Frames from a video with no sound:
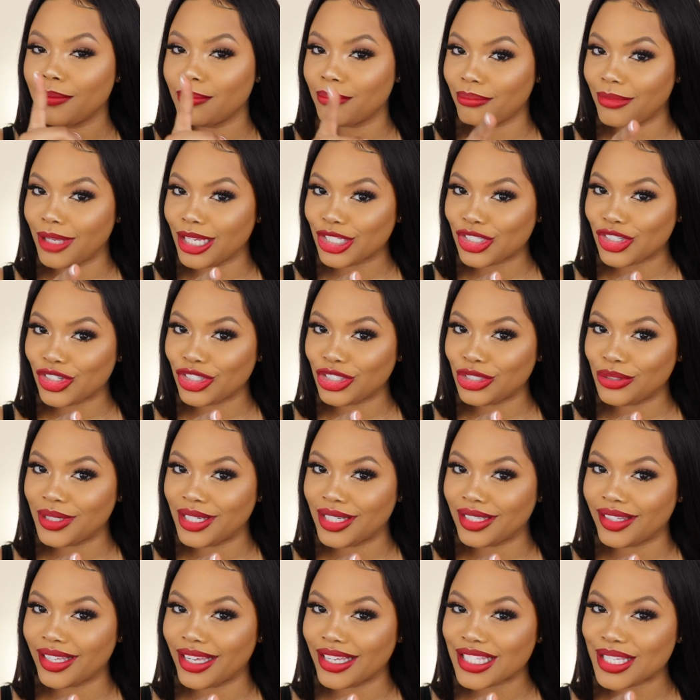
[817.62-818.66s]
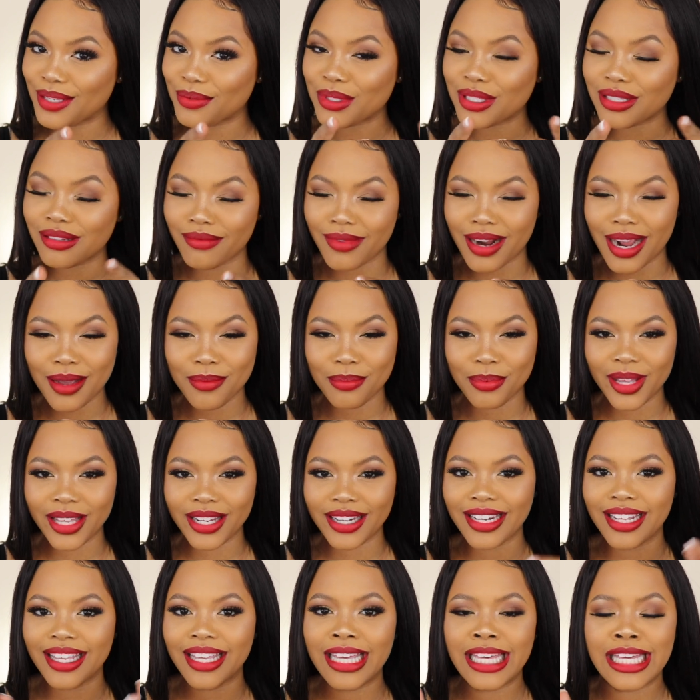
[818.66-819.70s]
Make sure you hit that subscribe
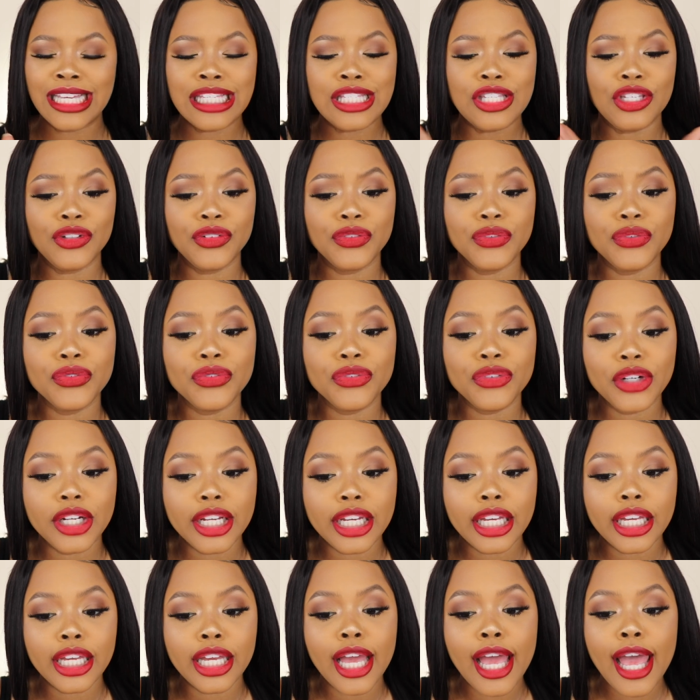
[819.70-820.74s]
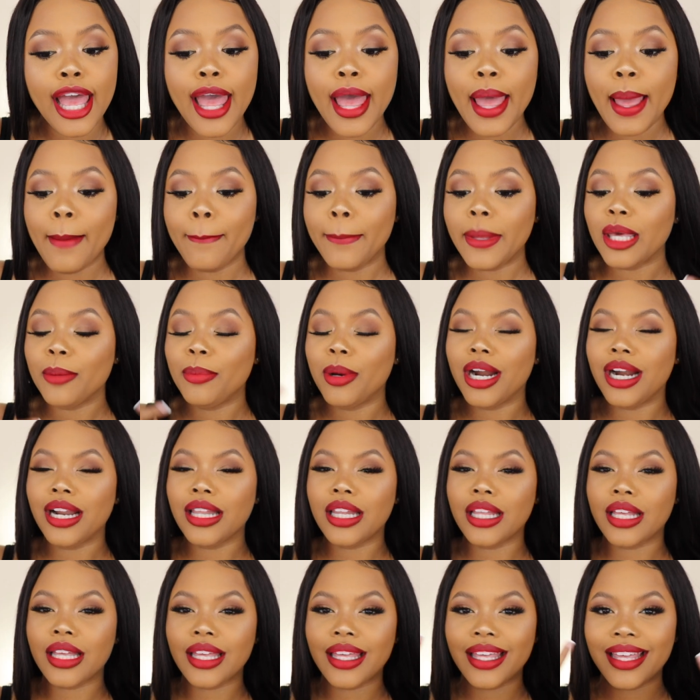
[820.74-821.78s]
button. It is free. Be a part
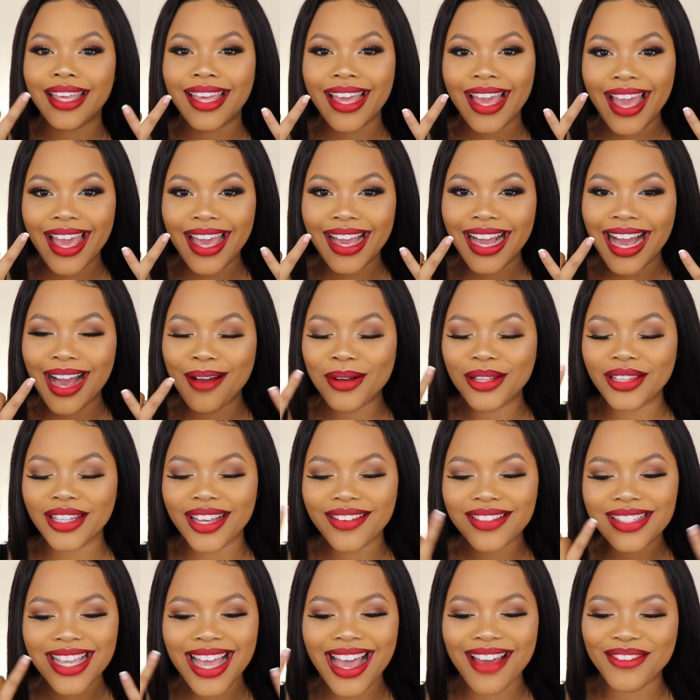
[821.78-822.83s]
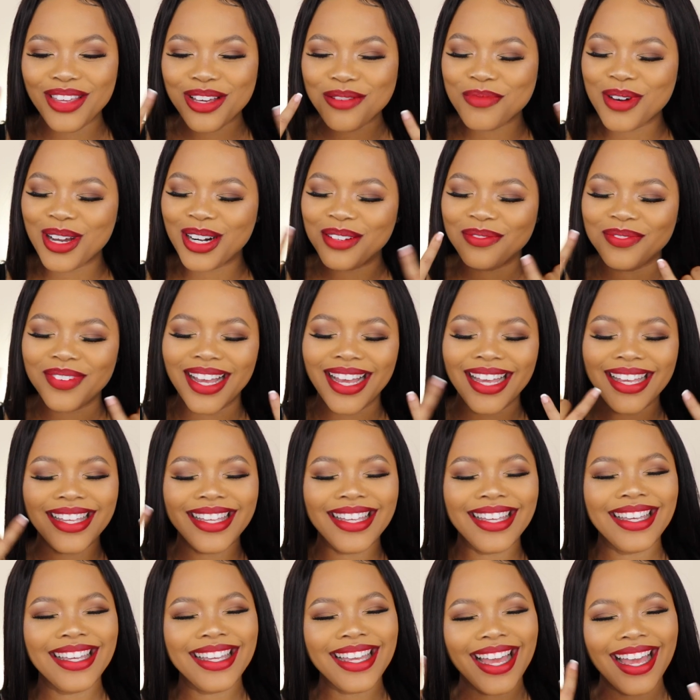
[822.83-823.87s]
of the gang. I would love to have you a part of my
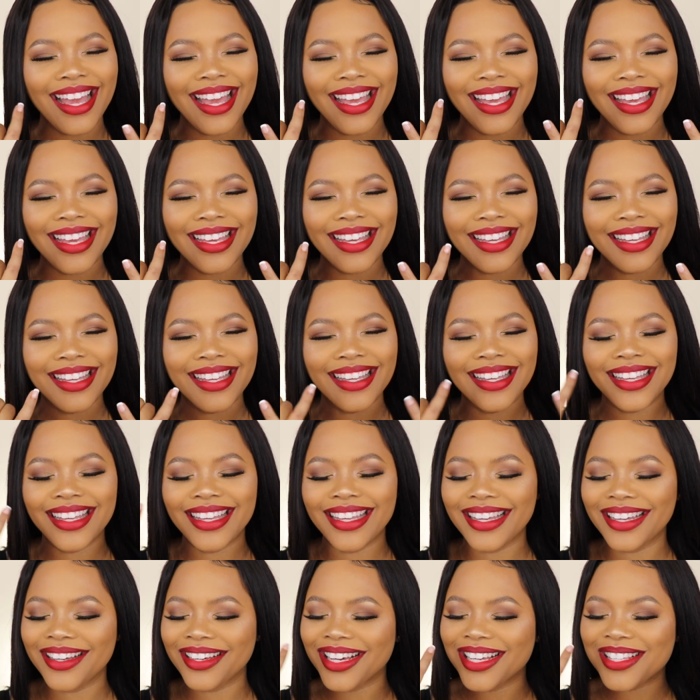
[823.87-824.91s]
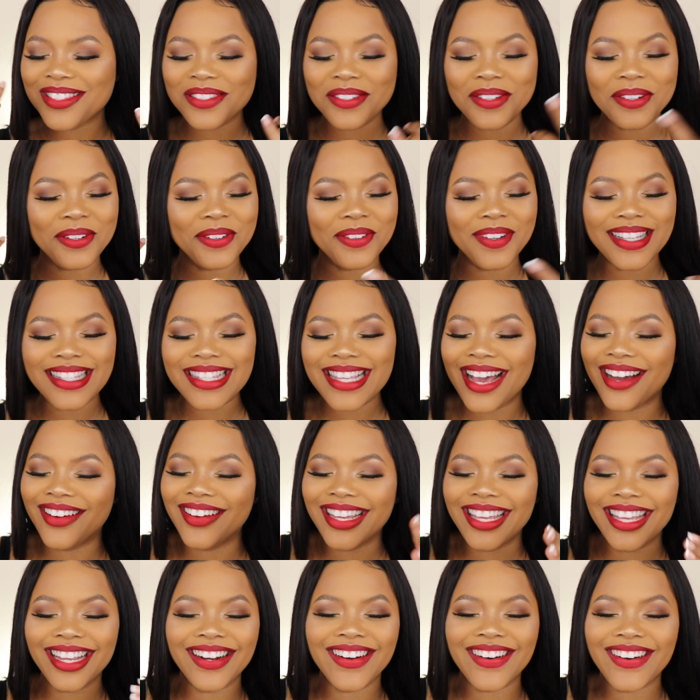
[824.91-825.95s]
gang because we always out
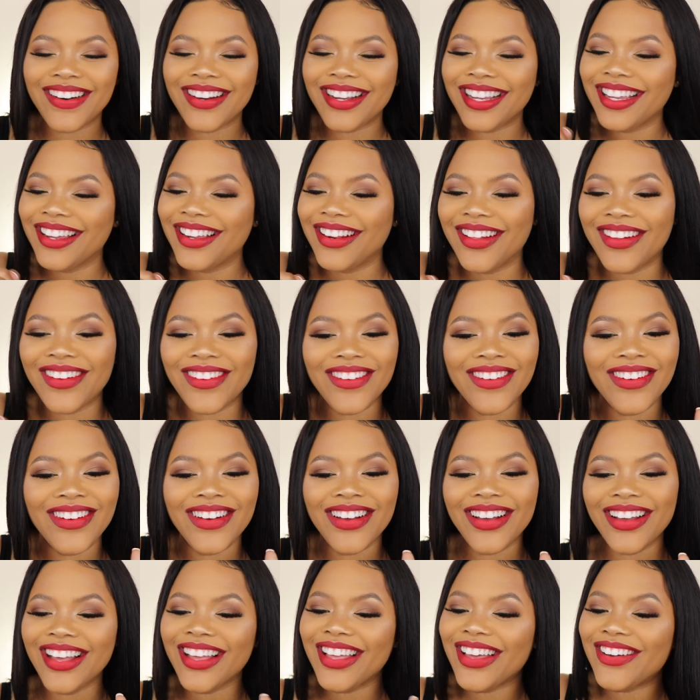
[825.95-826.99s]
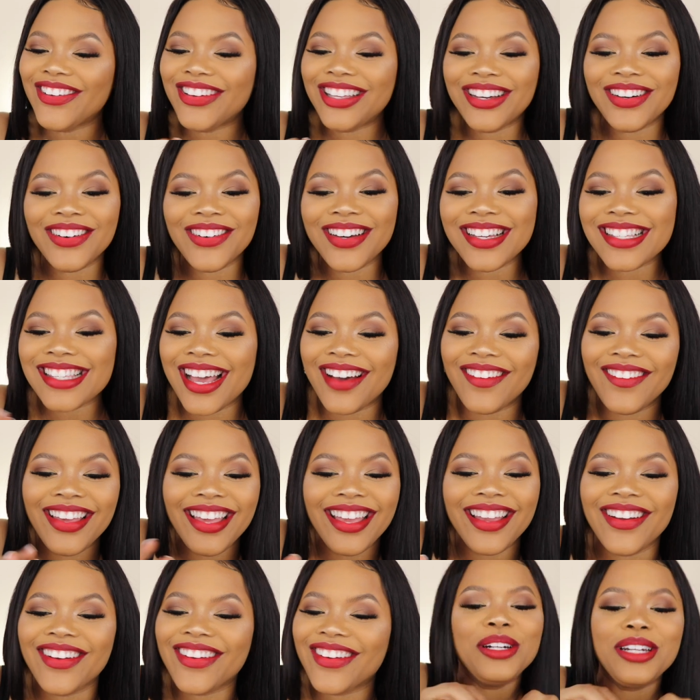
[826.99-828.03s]
here, you know? We always out
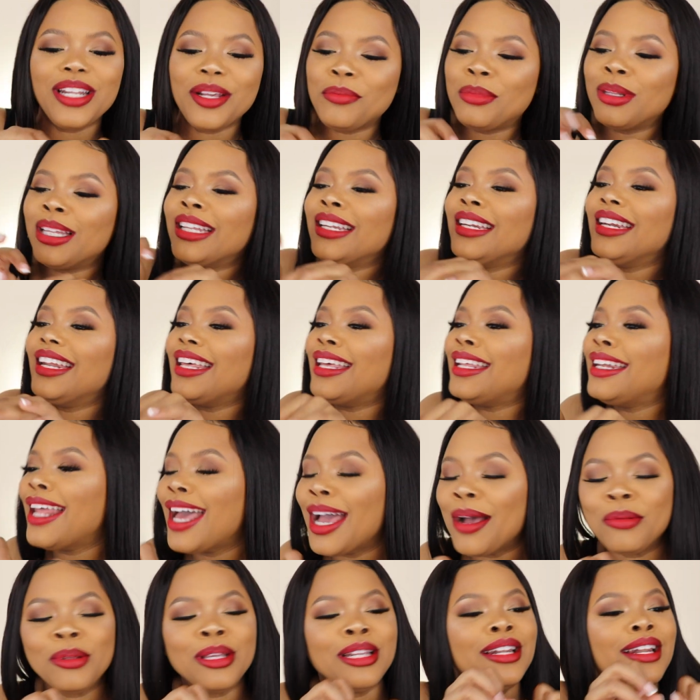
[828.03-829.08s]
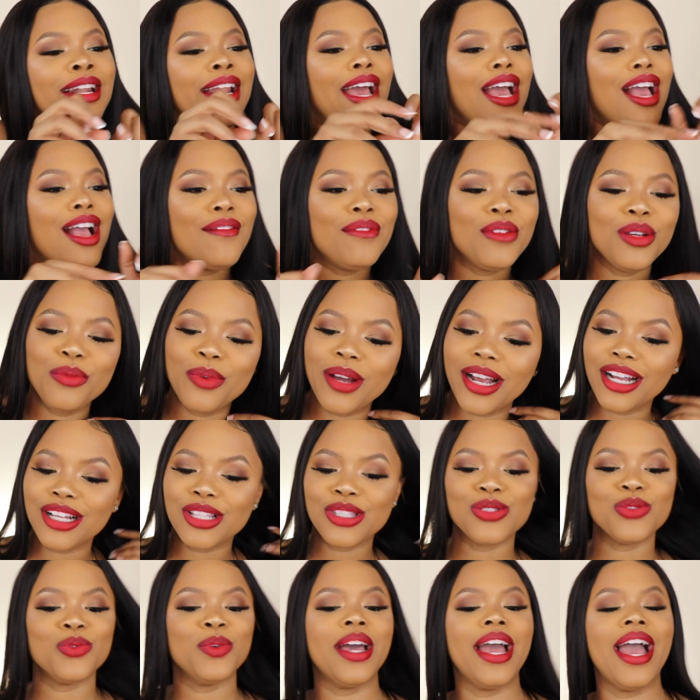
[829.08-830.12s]
here dibbling and dabbling everywhere,
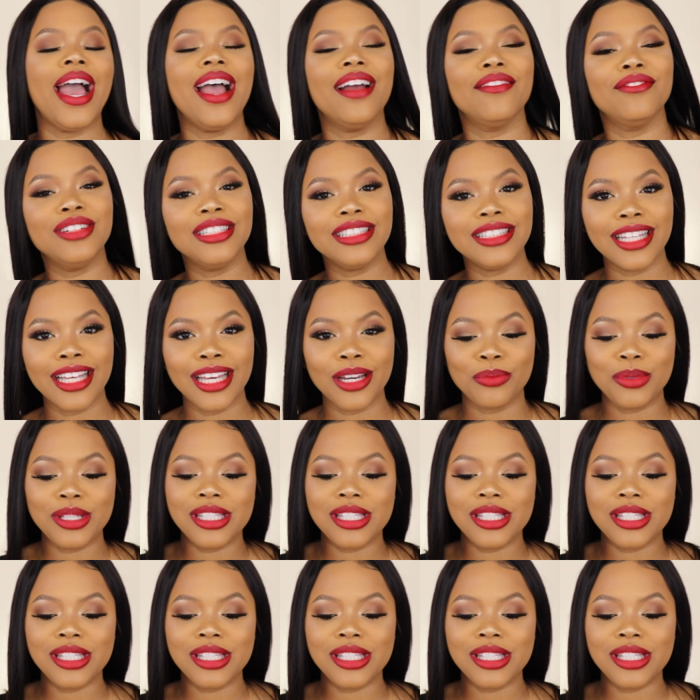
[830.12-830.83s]
doing everything.